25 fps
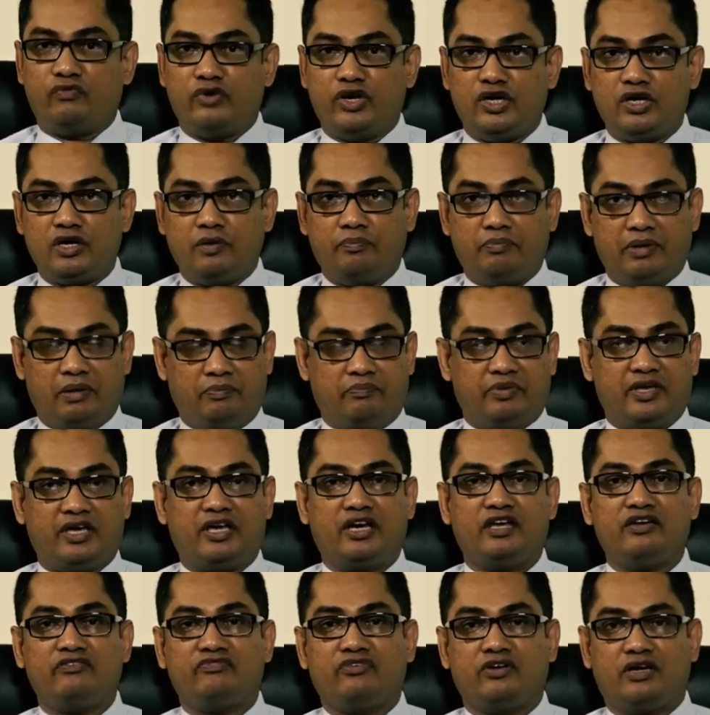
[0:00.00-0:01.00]
When you are
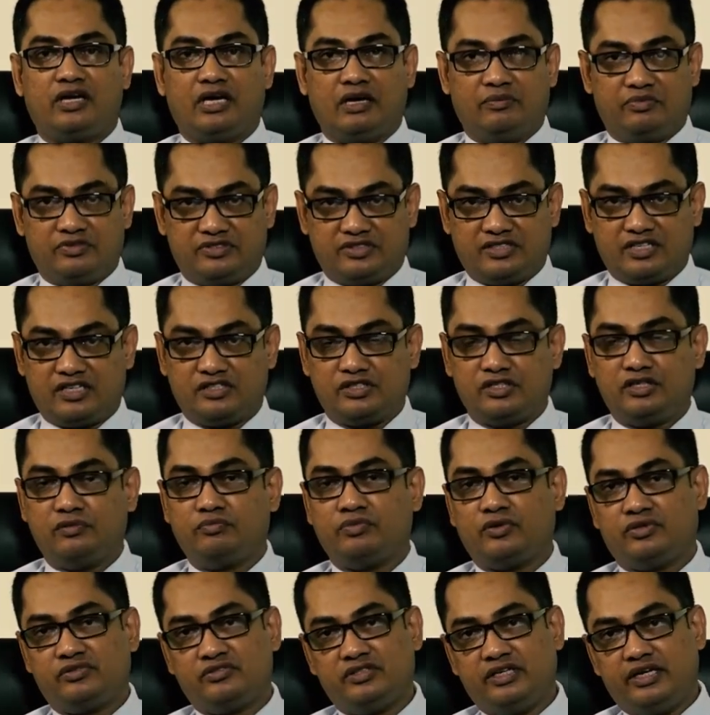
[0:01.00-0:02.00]
preparing for
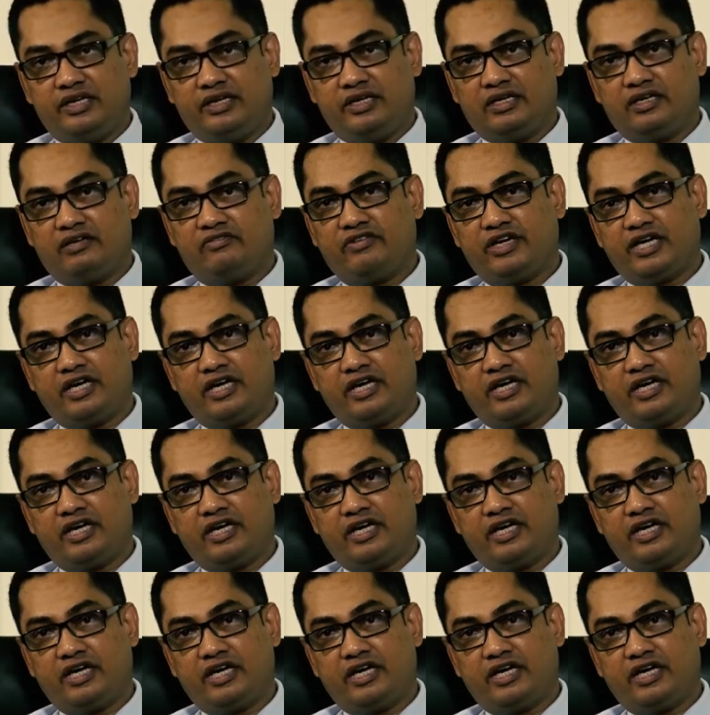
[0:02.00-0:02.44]
liposuction procedure,